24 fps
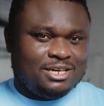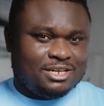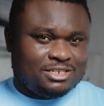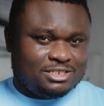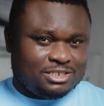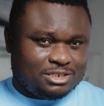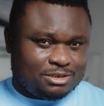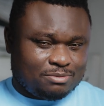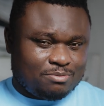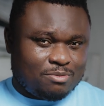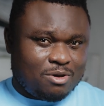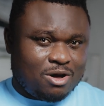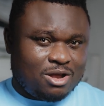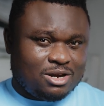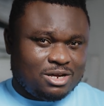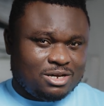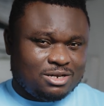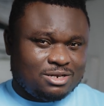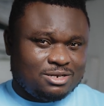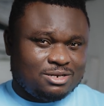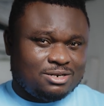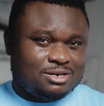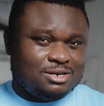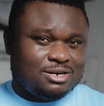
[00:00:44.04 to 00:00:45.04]
It's
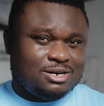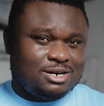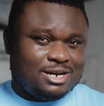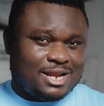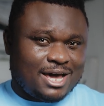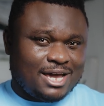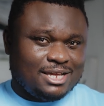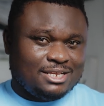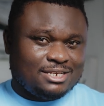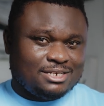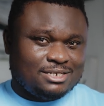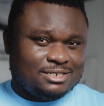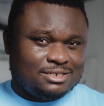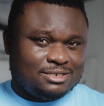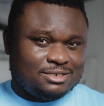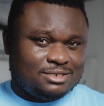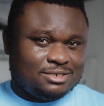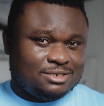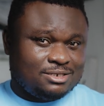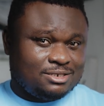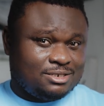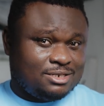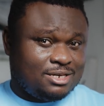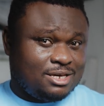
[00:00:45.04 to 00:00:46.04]
smaller, lighter,
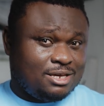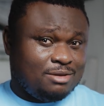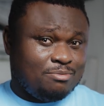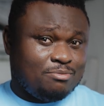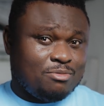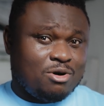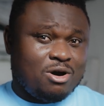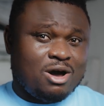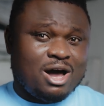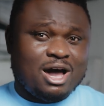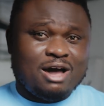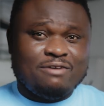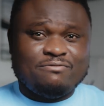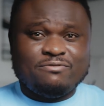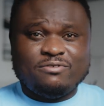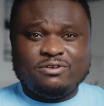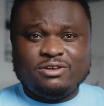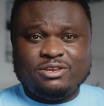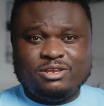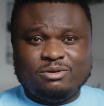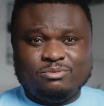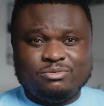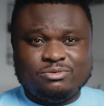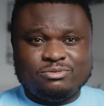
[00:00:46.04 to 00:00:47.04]
and more
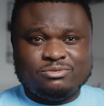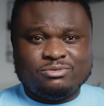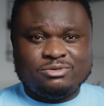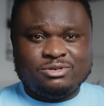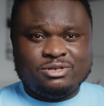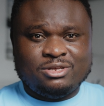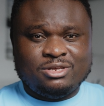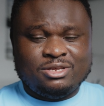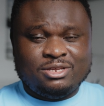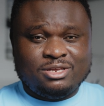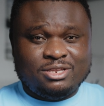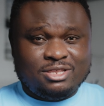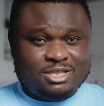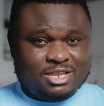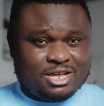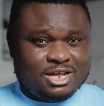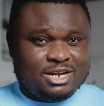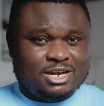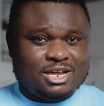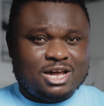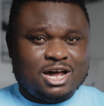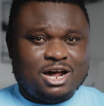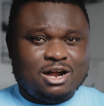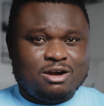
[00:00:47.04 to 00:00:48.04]
affordable
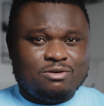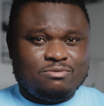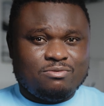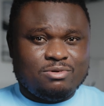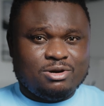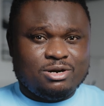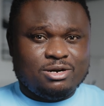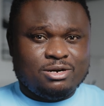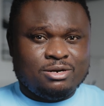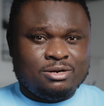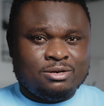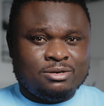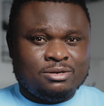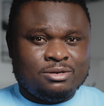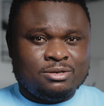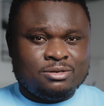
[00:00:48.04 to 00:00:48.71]
than the R1.